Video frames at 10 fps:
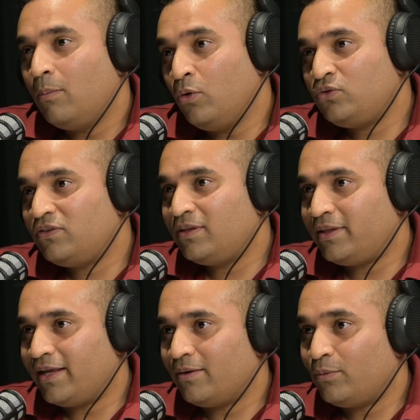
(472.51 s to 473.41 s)
most of the
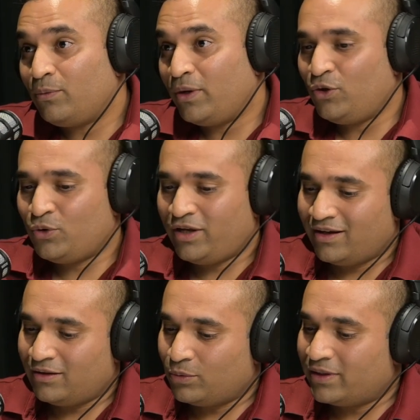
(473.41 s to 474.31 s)
thing, when you
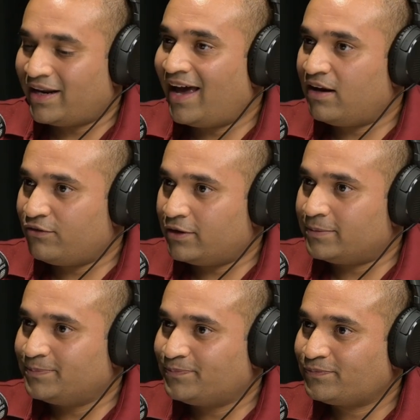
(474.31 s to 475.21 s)
hear the word alpha,
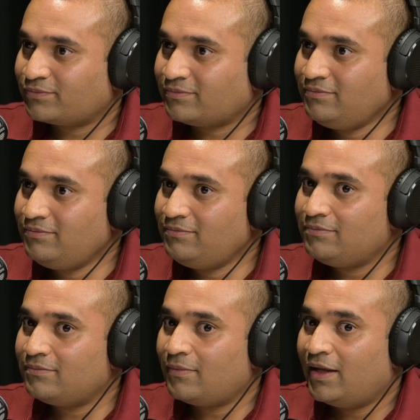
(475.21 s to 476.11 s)

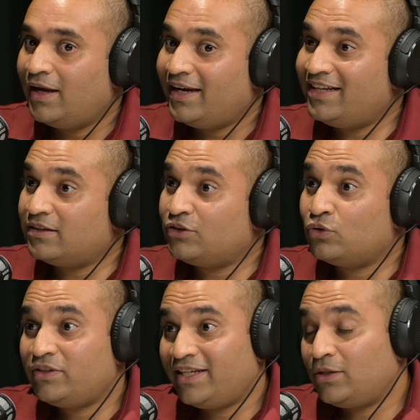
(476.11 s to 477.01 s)
it's
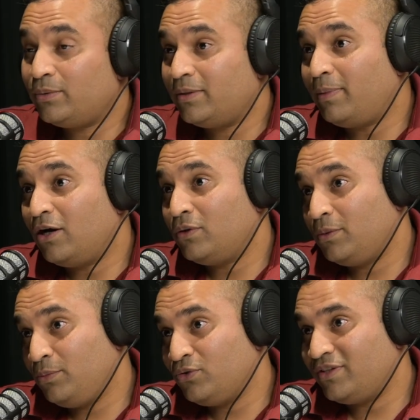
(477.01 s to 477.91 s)
associated with power
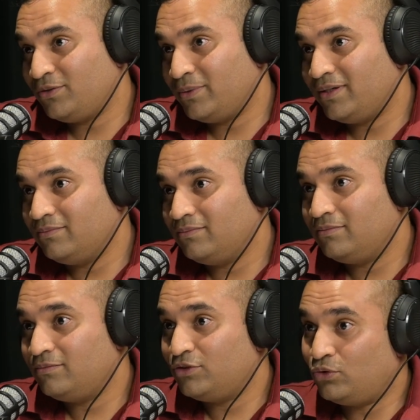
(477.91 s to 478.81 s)
abuse as well.
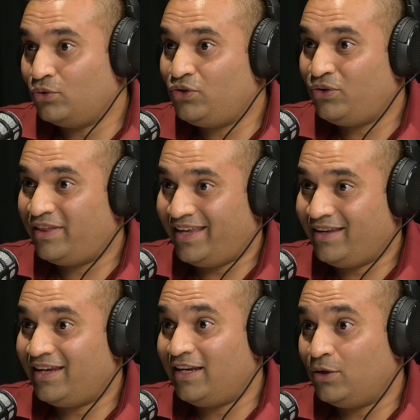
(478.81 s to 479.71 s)
So don't you
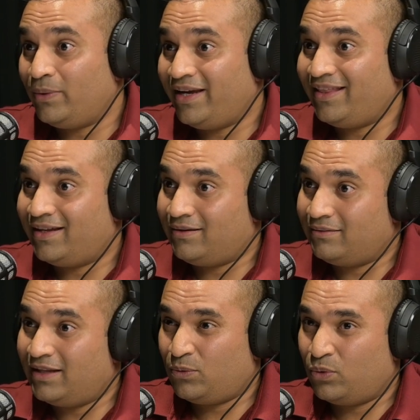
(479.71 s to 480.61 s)
think, in a way, that
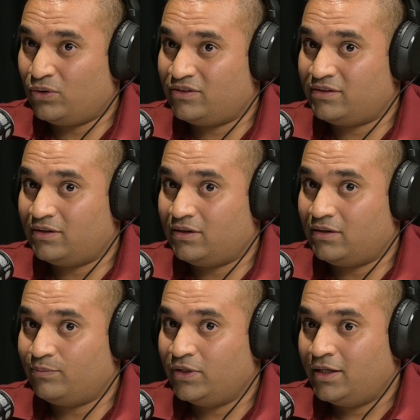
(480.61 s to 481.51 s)
was
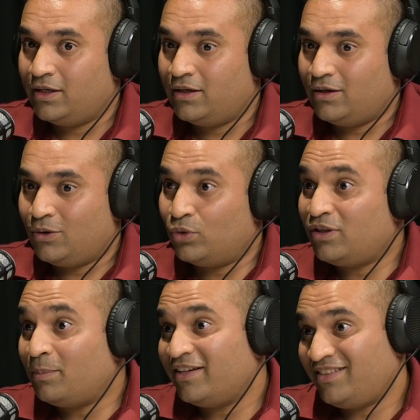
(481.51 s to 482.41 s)
what
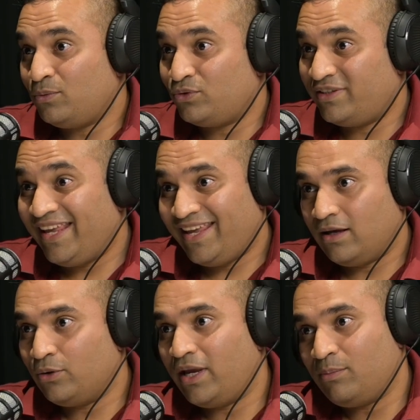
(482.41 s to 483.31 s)
the person was
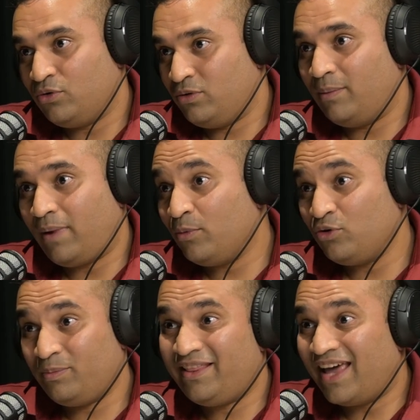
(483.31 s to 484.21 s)
thinking? Okay, I'm going
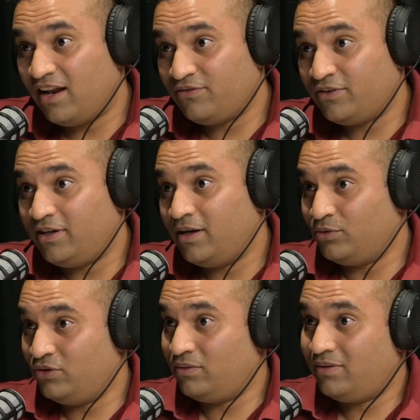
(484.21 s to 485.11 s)
to be the alpha here. I'm
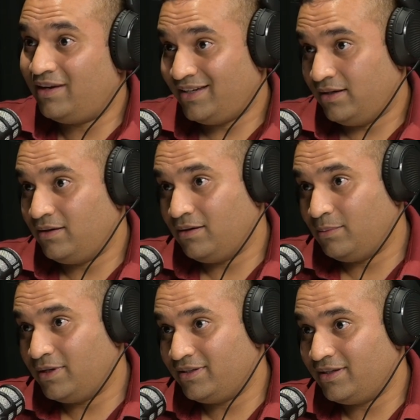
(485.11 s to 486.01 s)
going to threaten a
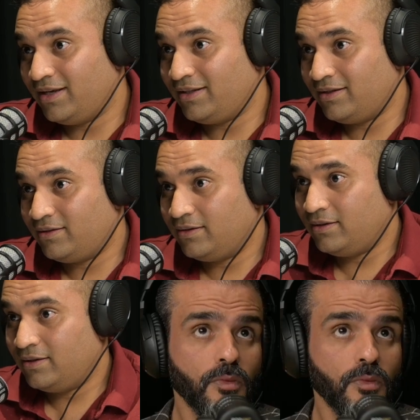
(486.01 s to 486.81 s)
person like this.